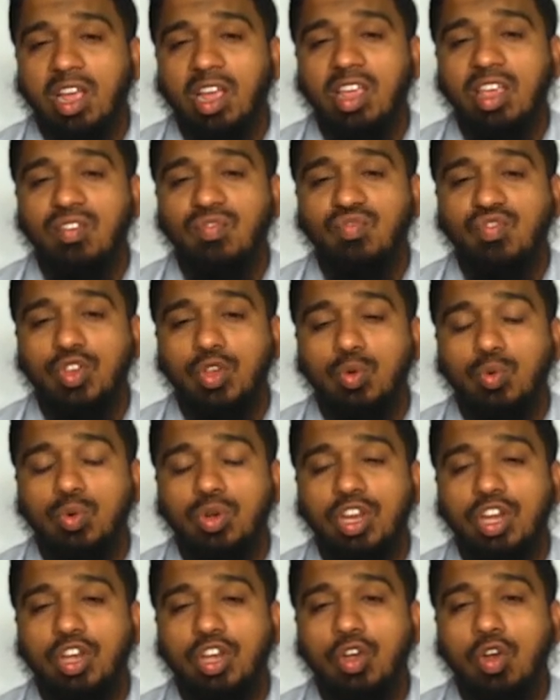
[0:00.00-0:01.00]
If you
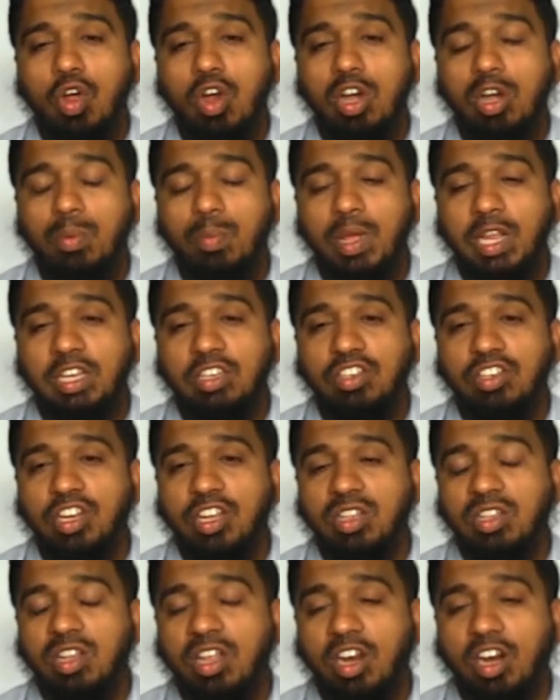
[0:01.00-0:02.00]
did not
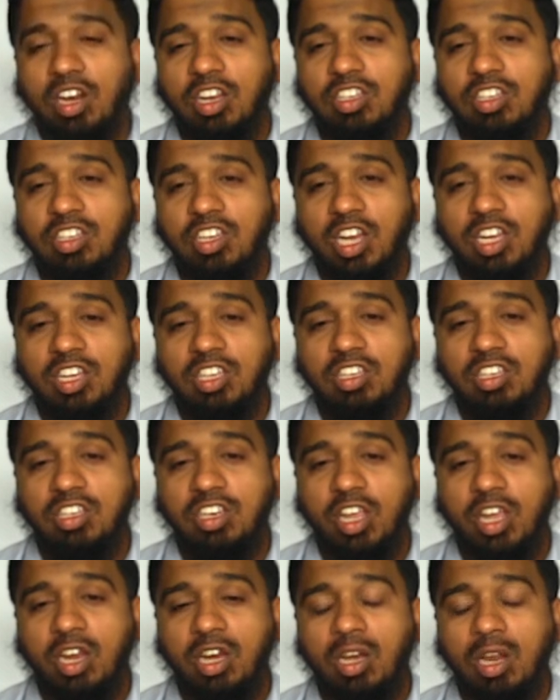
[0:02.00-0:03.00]
mention the reject
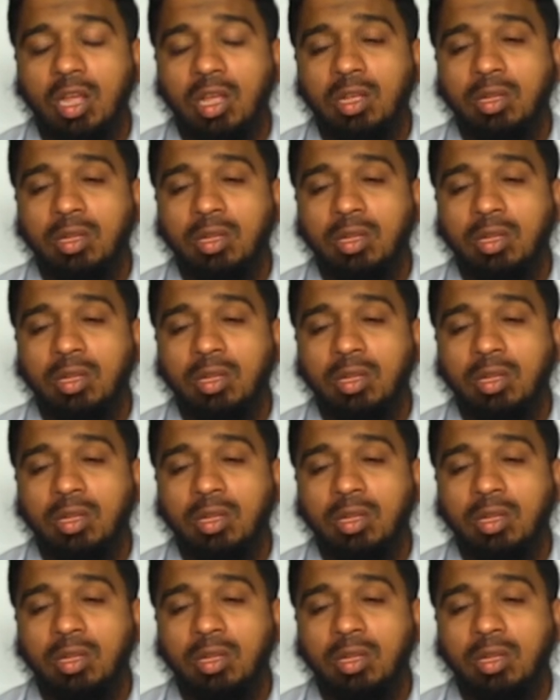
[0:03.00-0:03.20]
state,